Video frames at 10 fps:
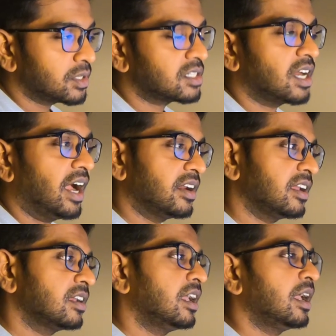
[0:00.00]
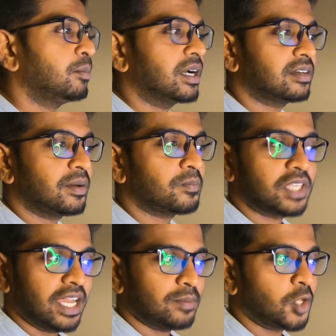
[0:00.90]
a bit tiring, but
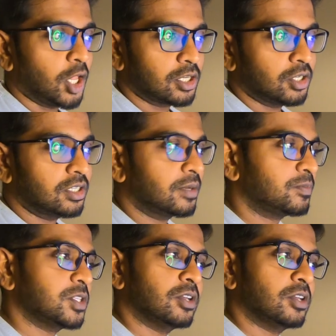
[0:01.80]
yeah, all good.